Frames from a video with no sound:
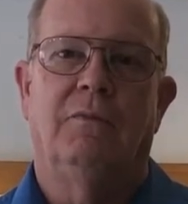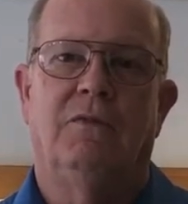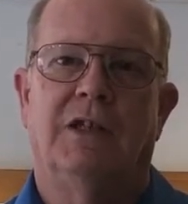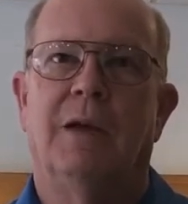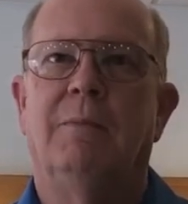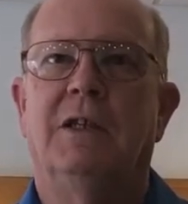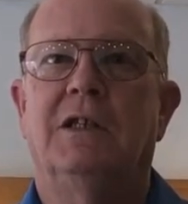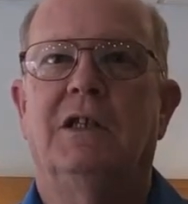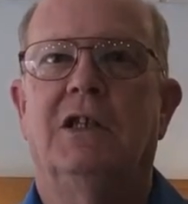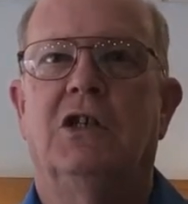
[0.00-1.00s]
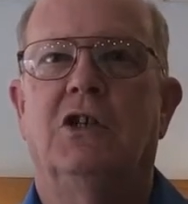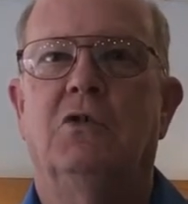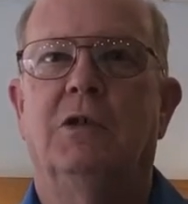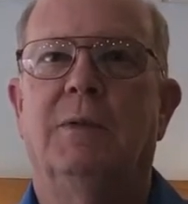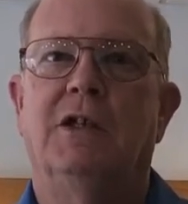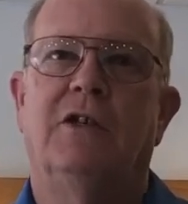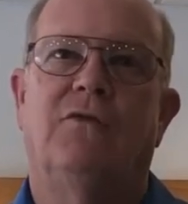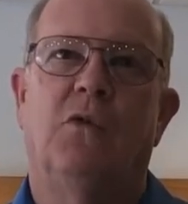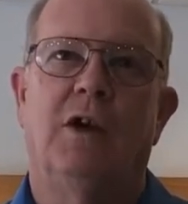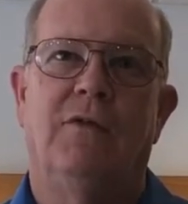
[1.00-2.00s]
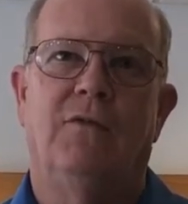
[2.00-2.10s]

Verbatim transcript: some businesses do as much as 40,